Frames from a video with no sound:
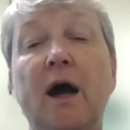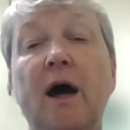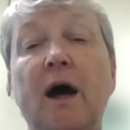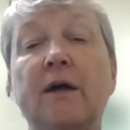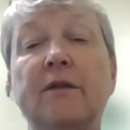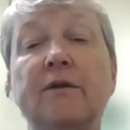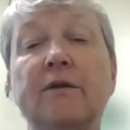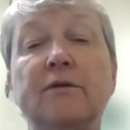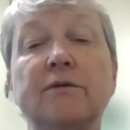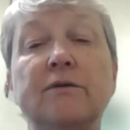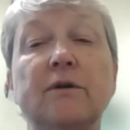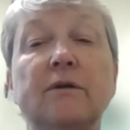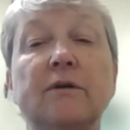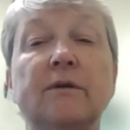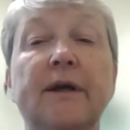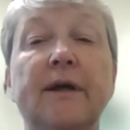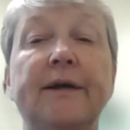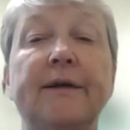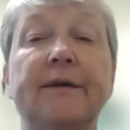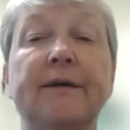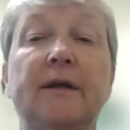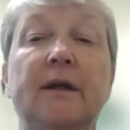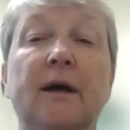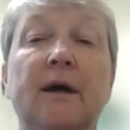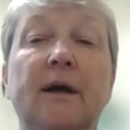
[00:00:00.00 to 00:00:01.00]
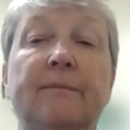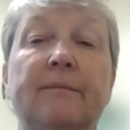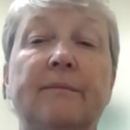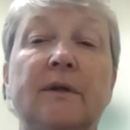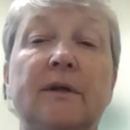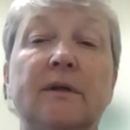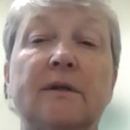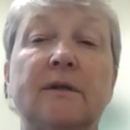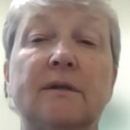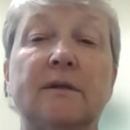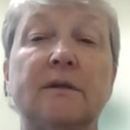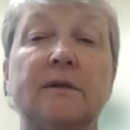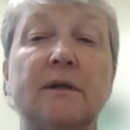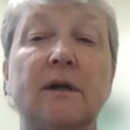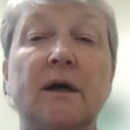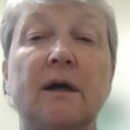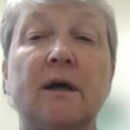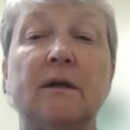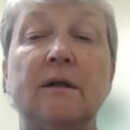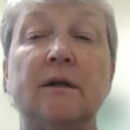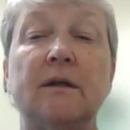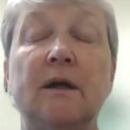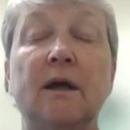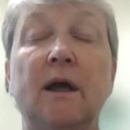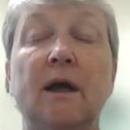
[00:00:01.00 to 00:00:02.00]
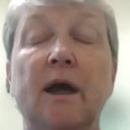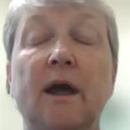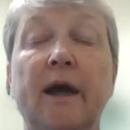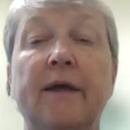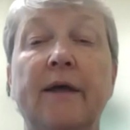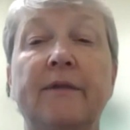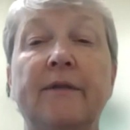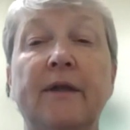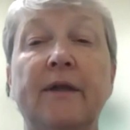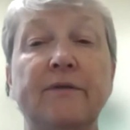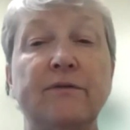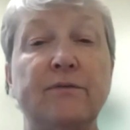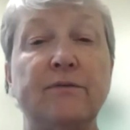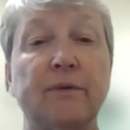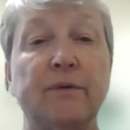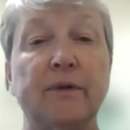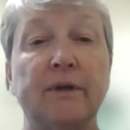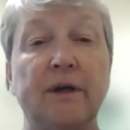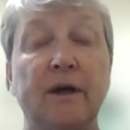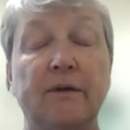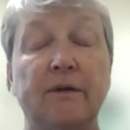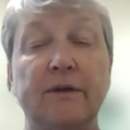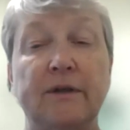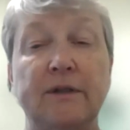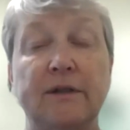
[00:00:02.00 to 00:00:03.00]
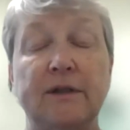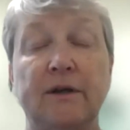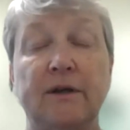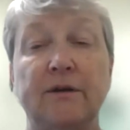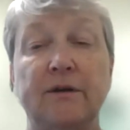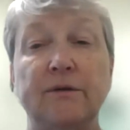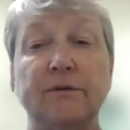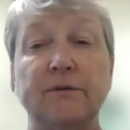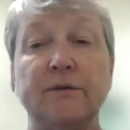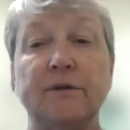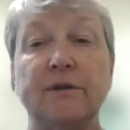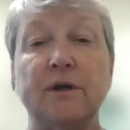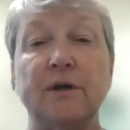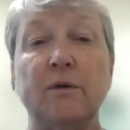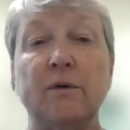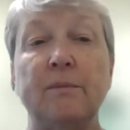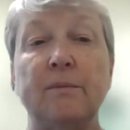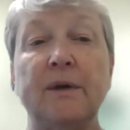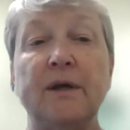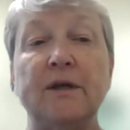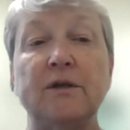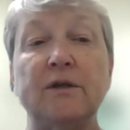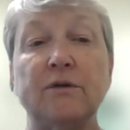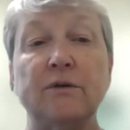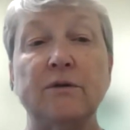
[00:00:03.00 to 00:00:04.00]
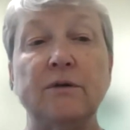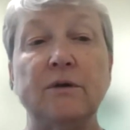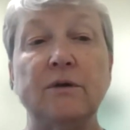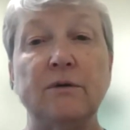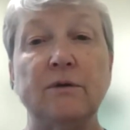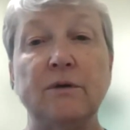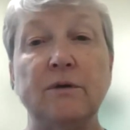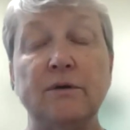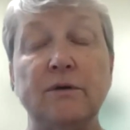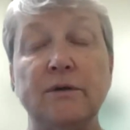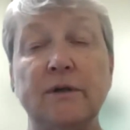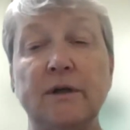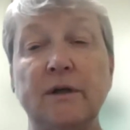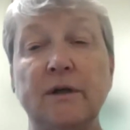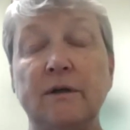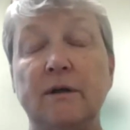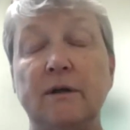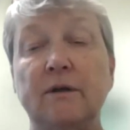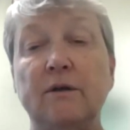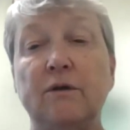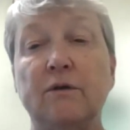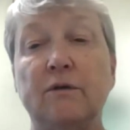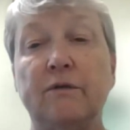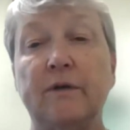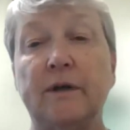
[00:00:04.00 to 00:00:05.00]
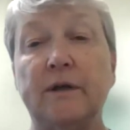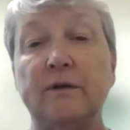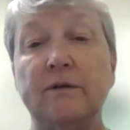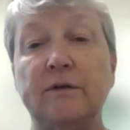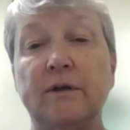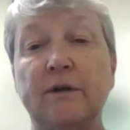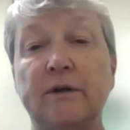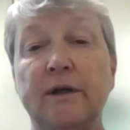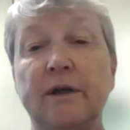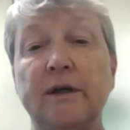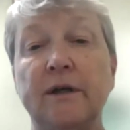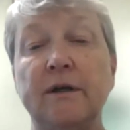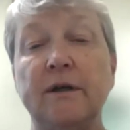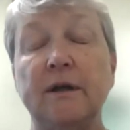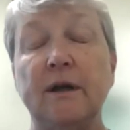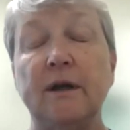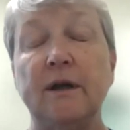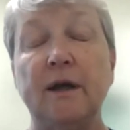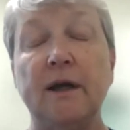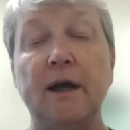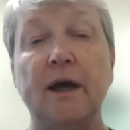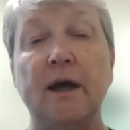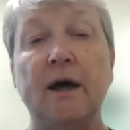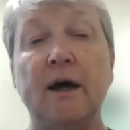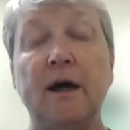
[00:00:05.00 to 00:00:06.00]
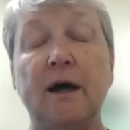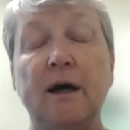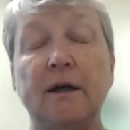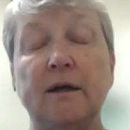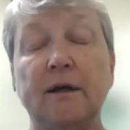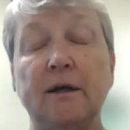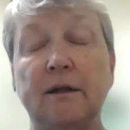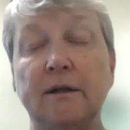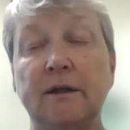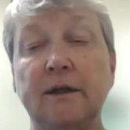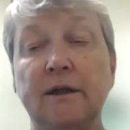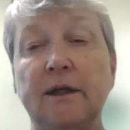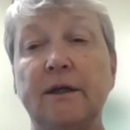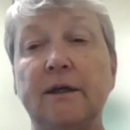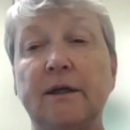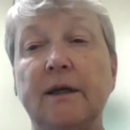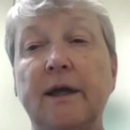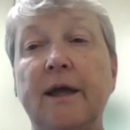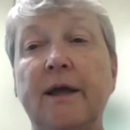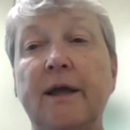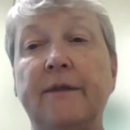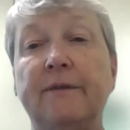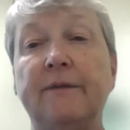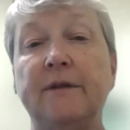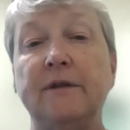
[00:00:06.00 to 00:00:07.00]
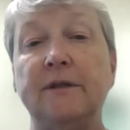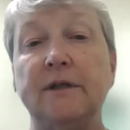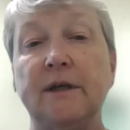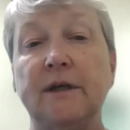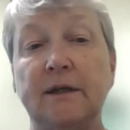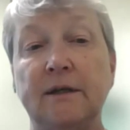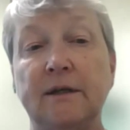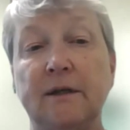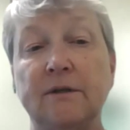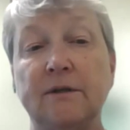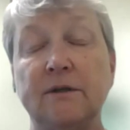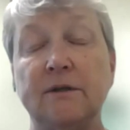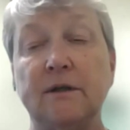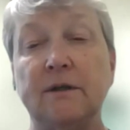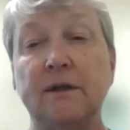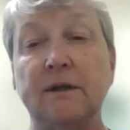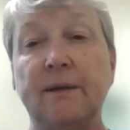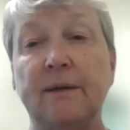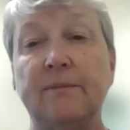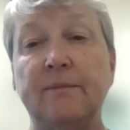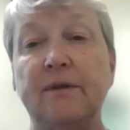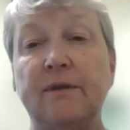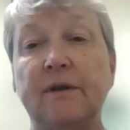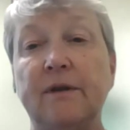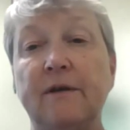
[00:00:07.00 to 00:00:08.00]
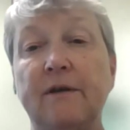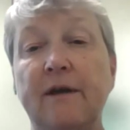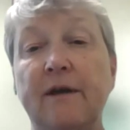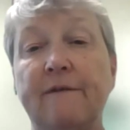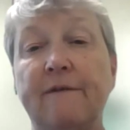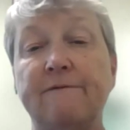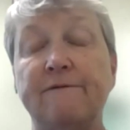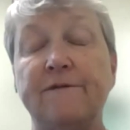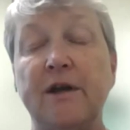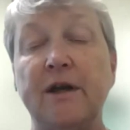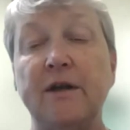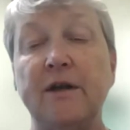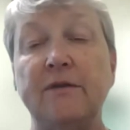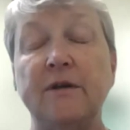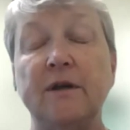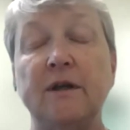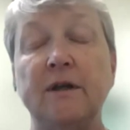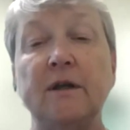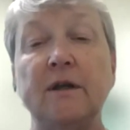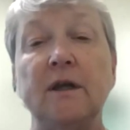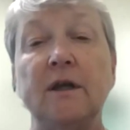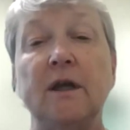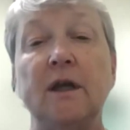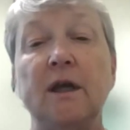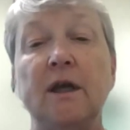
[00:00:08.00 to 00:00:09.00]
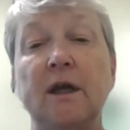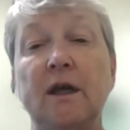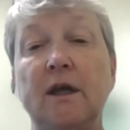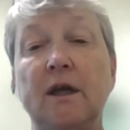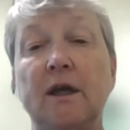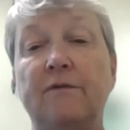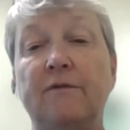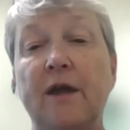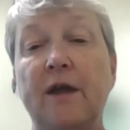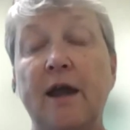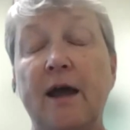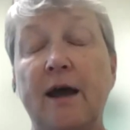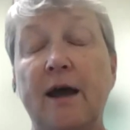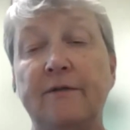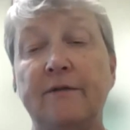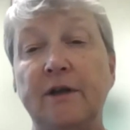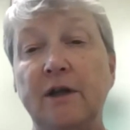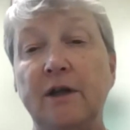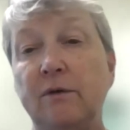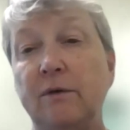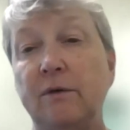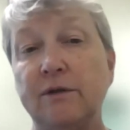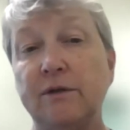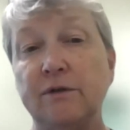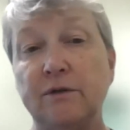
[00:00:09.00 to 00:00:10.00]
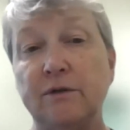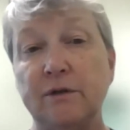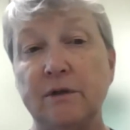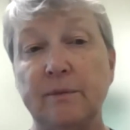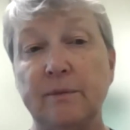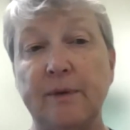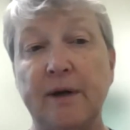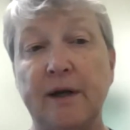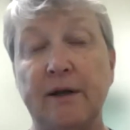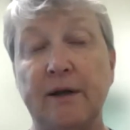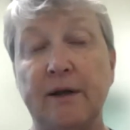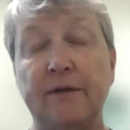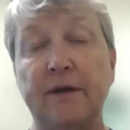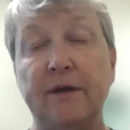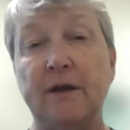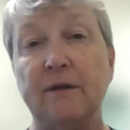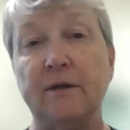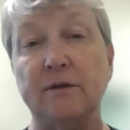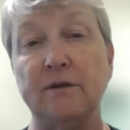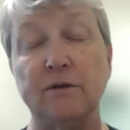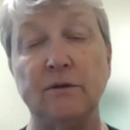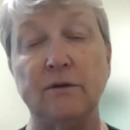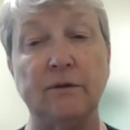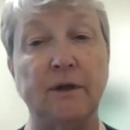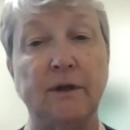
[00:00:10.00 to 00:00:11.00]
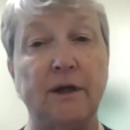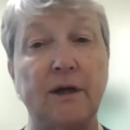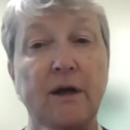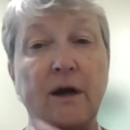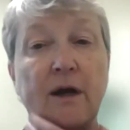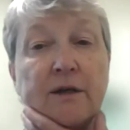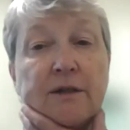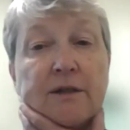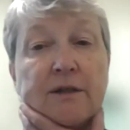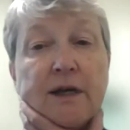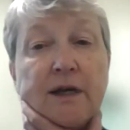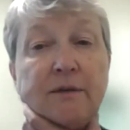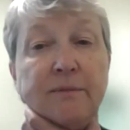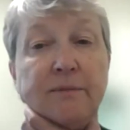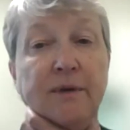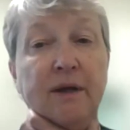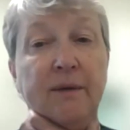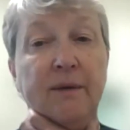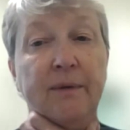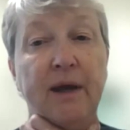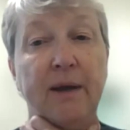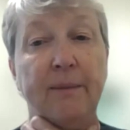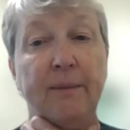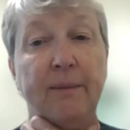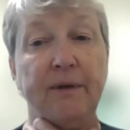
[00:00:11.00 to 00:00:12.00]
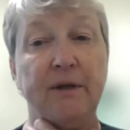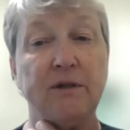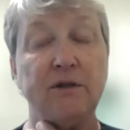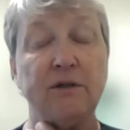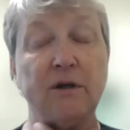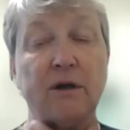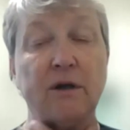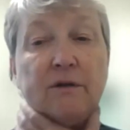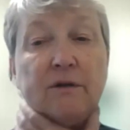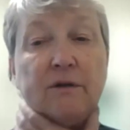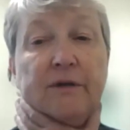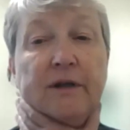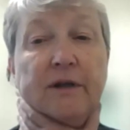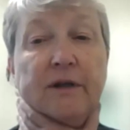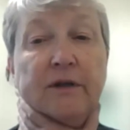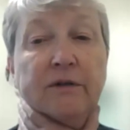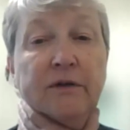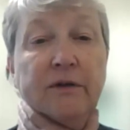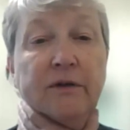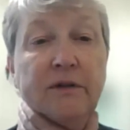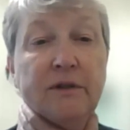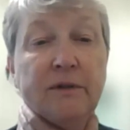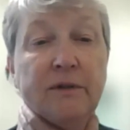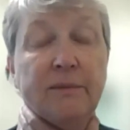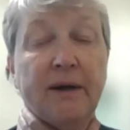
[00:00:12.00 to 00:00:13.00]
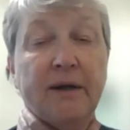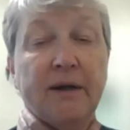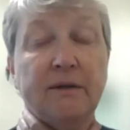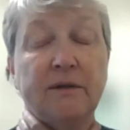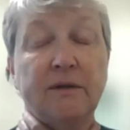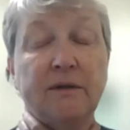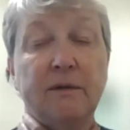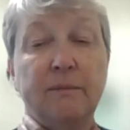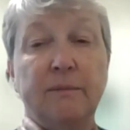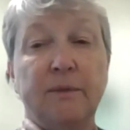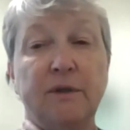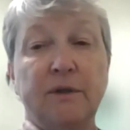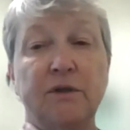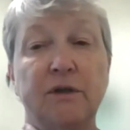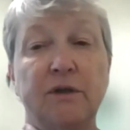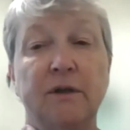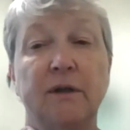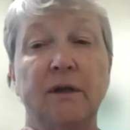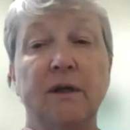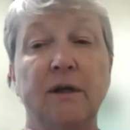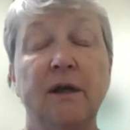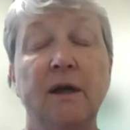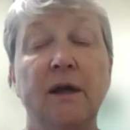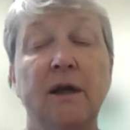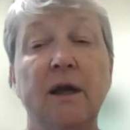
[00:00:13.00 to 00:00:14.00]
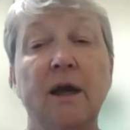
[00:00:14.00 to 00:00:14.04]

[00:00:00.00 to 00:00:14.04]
Others are like, yep, it's dead. And that's really all they tell you. So make sure you're using your veterinary uh, clinic and the diagnostic lab that they have faith in. If they have any questions about it, they can certainly contact me. I'm happy to talk to veterinarians about submission.